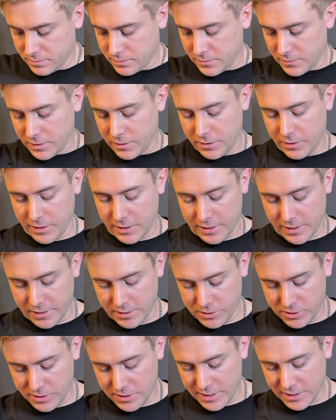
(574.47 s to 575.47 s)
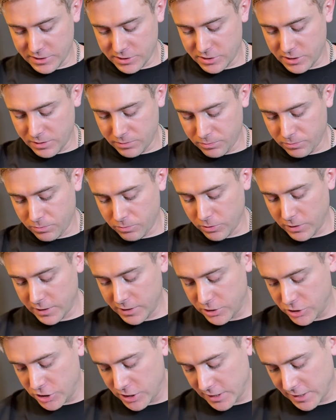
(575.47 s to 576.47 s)
Alright guys, next up we're
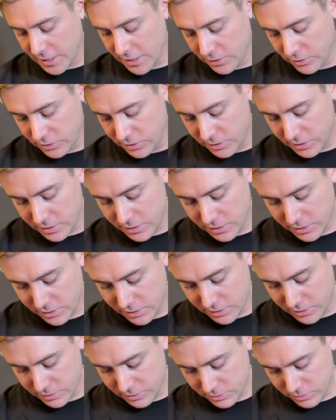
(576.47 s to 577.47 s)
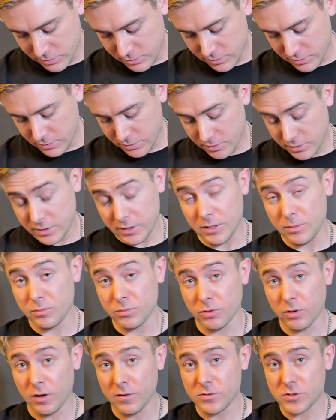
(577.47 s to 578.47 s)
gonna check out the
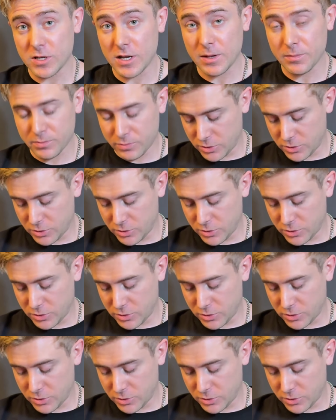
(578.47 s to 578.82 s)
Impros app.